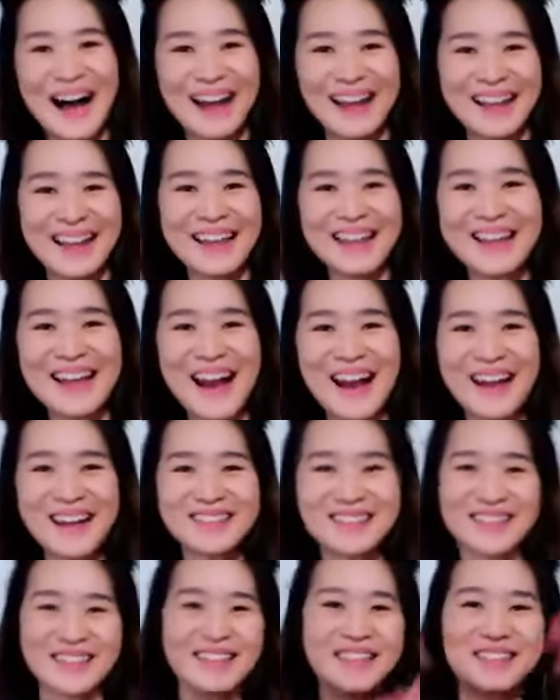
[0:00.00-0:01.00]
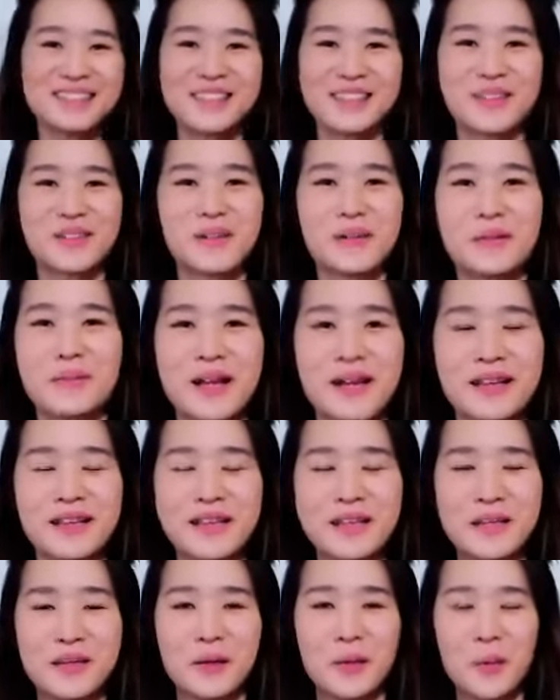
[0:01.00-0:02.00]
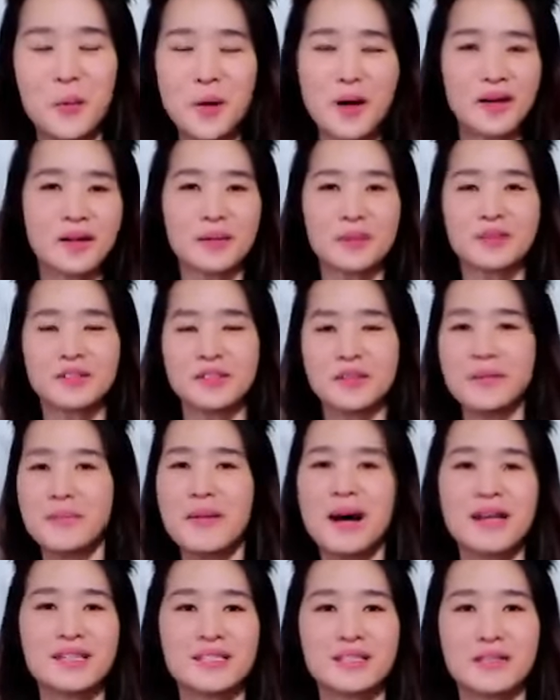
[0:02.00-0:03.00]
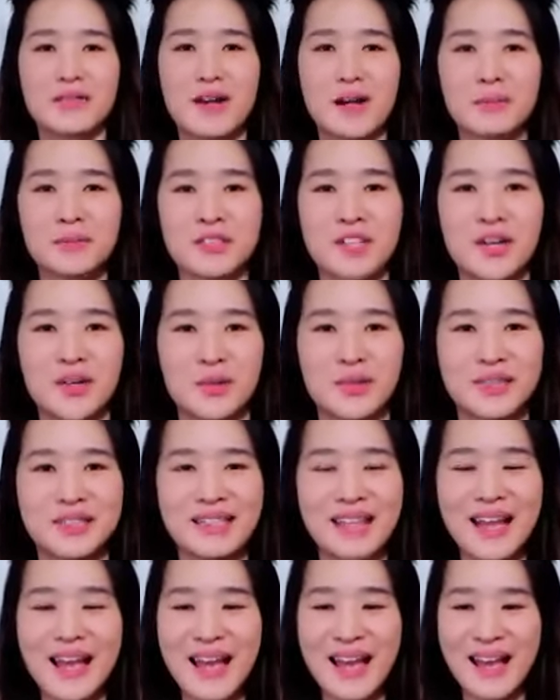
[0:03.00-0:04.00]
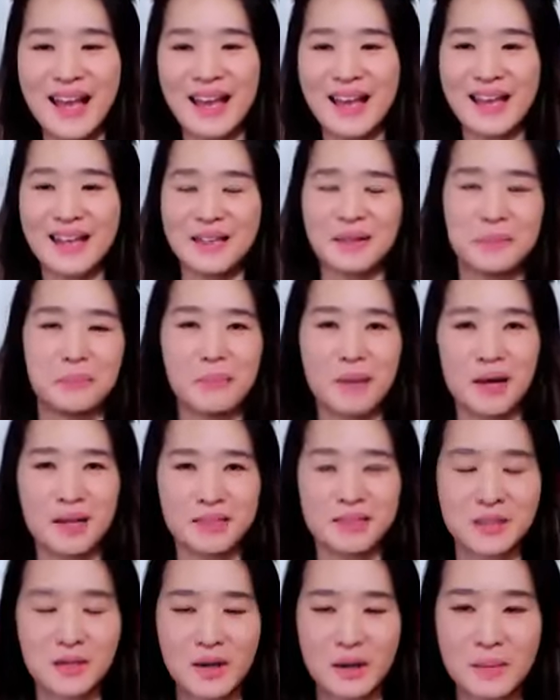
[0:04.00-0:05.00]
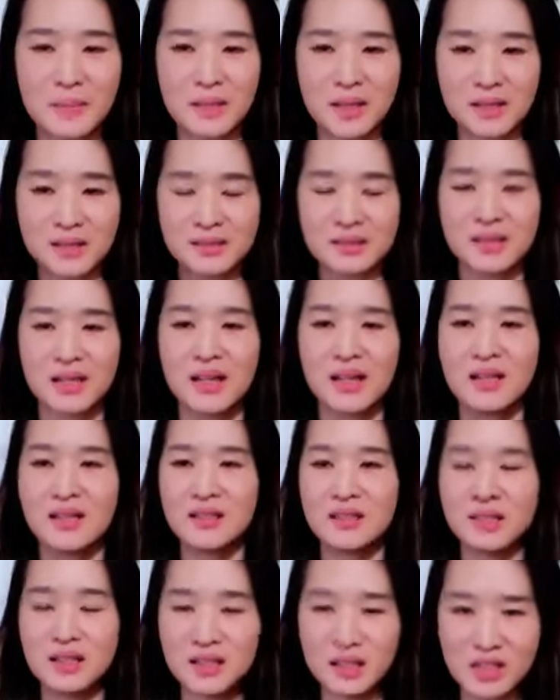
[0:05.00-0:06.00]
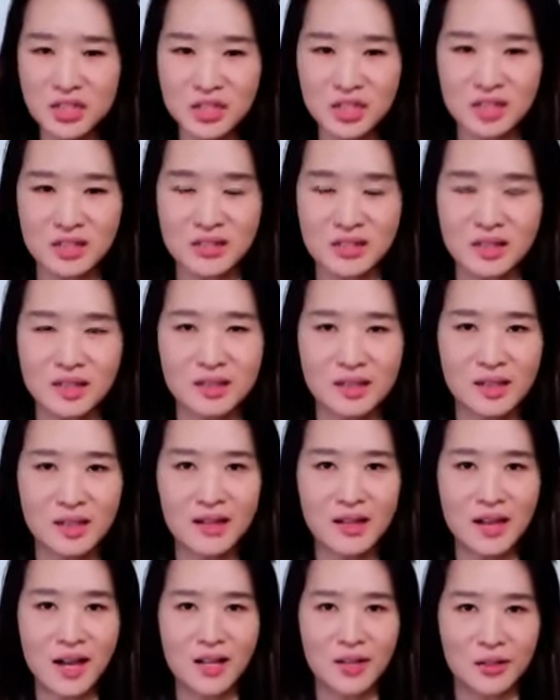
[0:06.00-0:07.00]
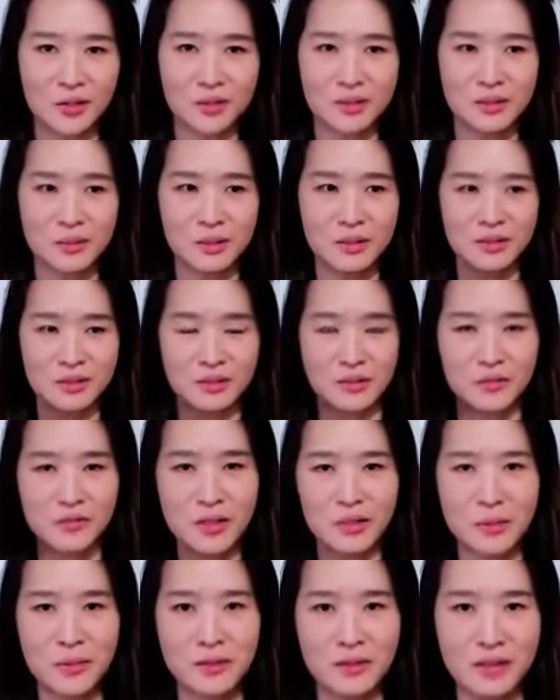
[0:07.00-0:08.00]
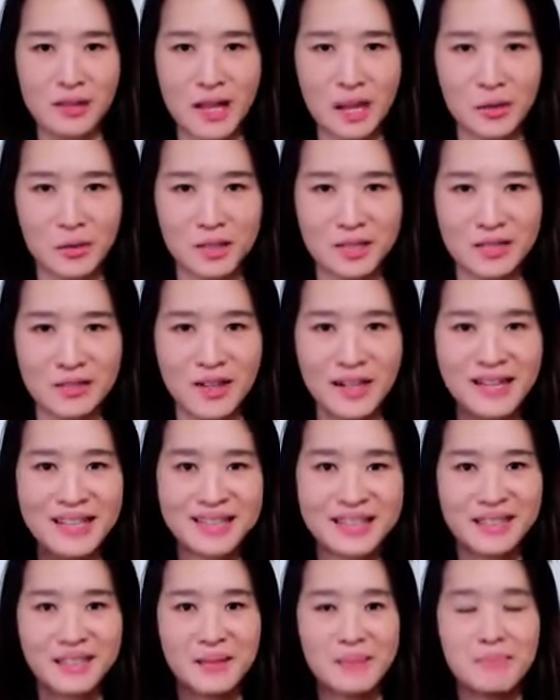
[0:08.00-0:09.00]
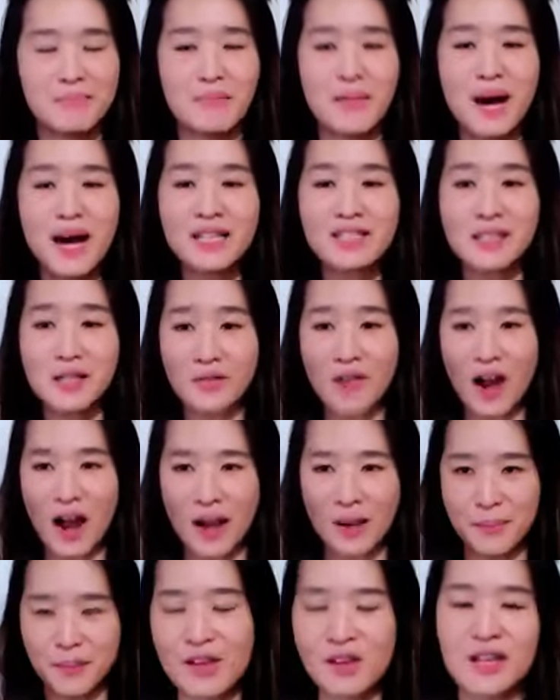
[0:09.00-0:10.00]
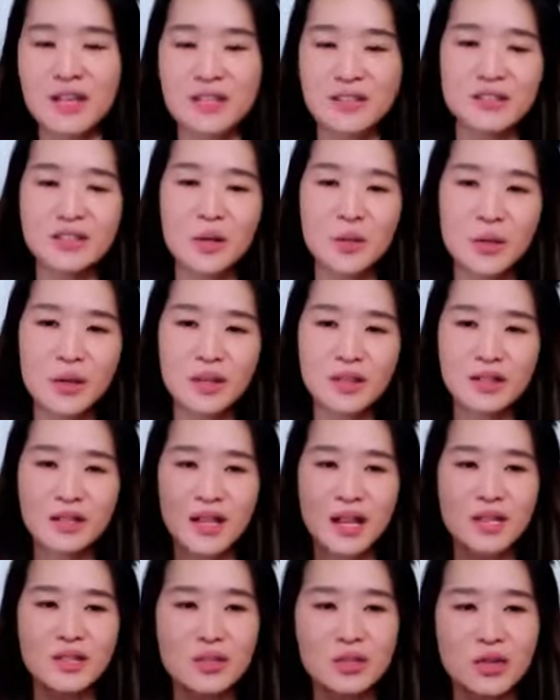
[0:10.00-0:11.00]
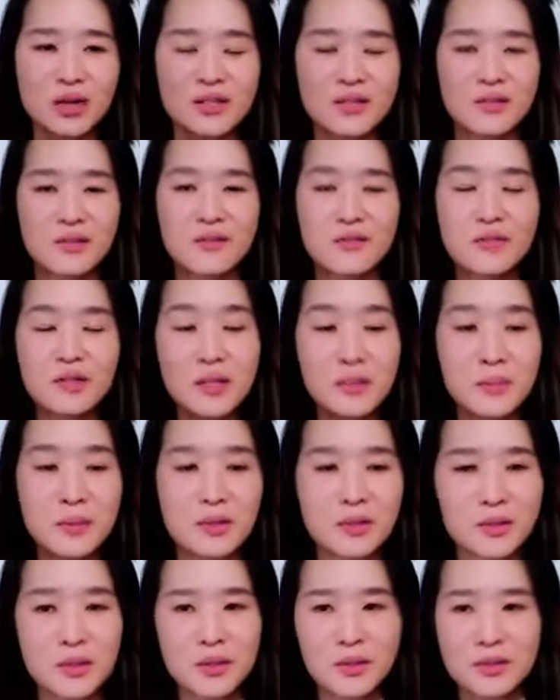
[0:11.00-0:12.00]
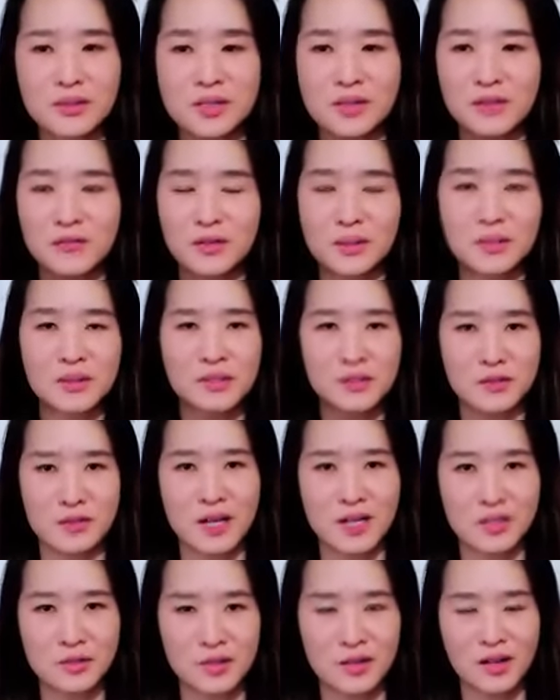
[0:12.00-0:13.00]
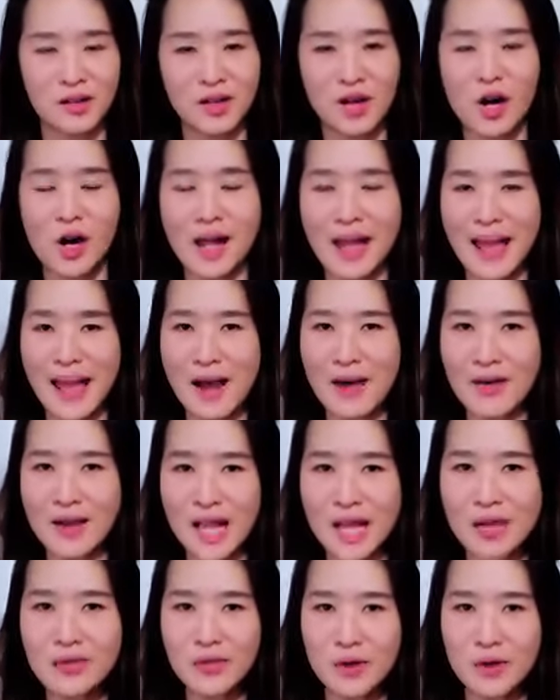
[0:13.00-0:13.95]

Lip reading: Hey guys, it's your girl Peggy here. Welcome to the Masarap Zone. Yay! Masarap means delicious in Tagalog, which is a Filipino language, right? Masarap. Okay, so we're gonna enjoy some Filipino cuisine from this restaurant called L.A.